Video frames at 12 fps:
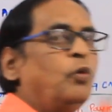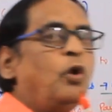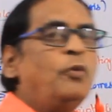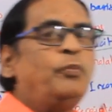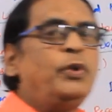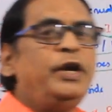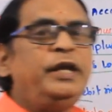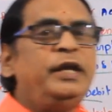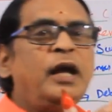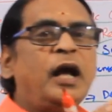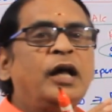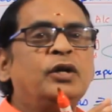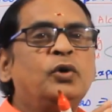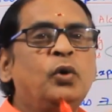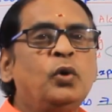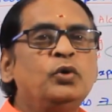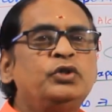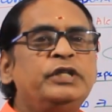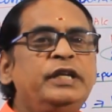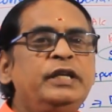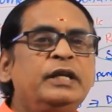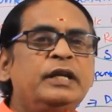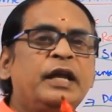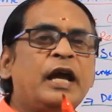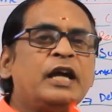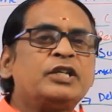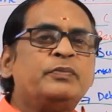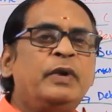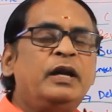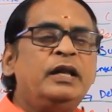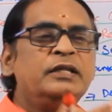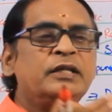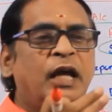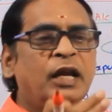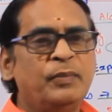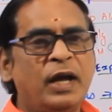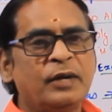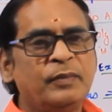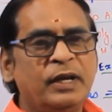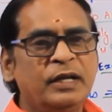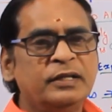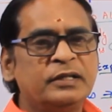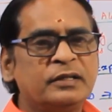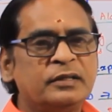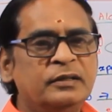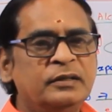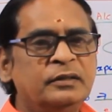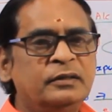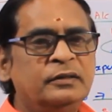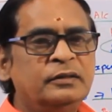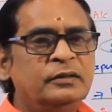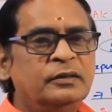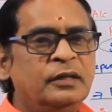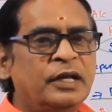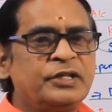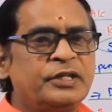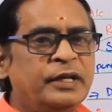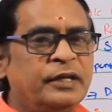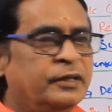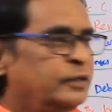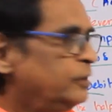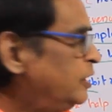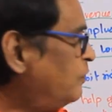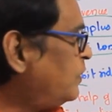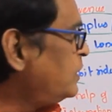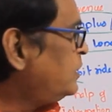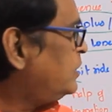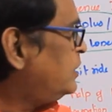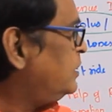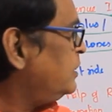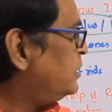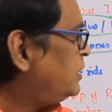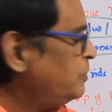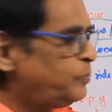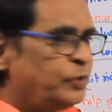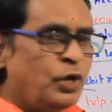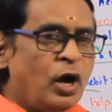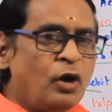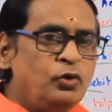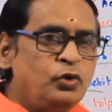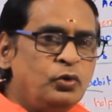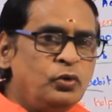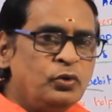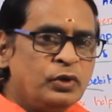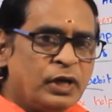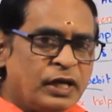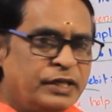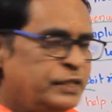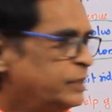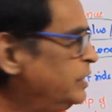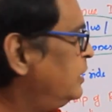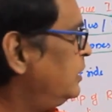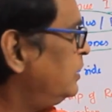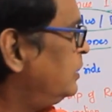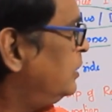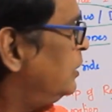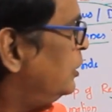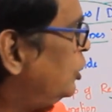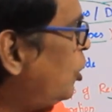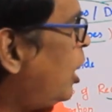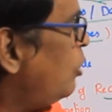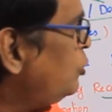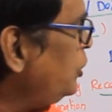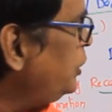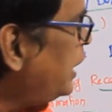opening and closing cash balance and bank balance. Understand? The first step you have to consider, you have to